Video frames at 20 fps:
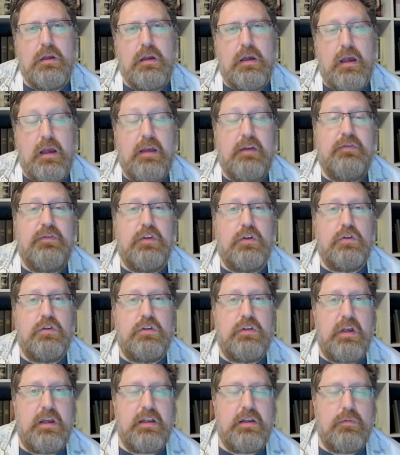I feel
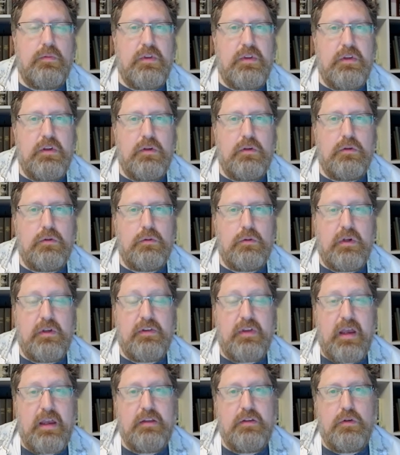united with you as
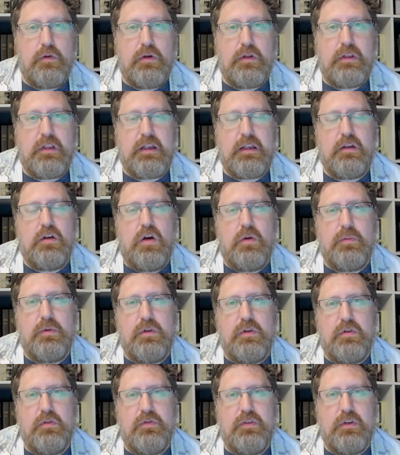I do it, and I hope that
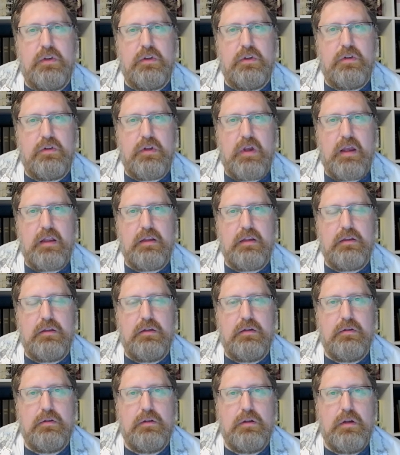you feel united
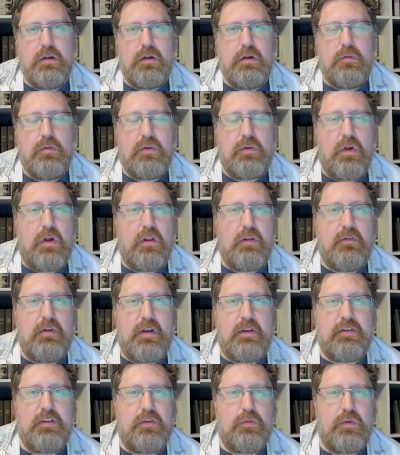with all of
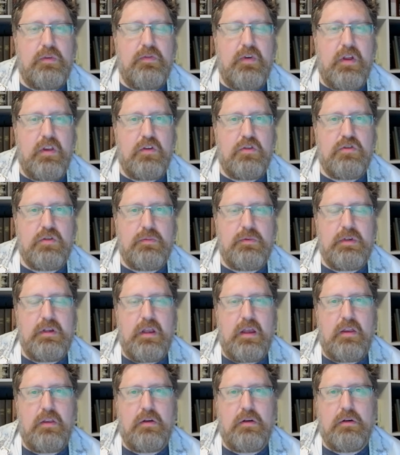us as we fellowship
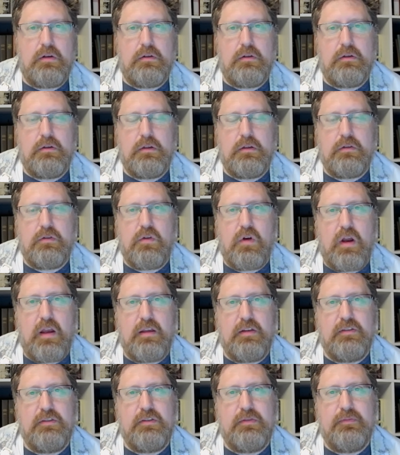together in Christ.